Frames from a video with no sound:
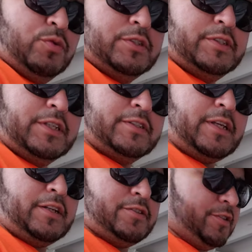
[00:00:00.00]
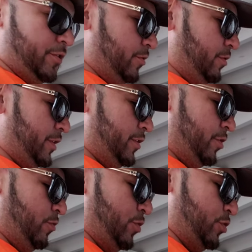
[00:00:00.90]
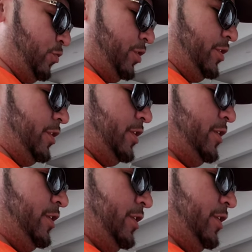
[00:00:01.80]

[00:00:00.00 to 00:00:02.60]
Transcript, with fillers: to do a six-side seal. In other words, we're going to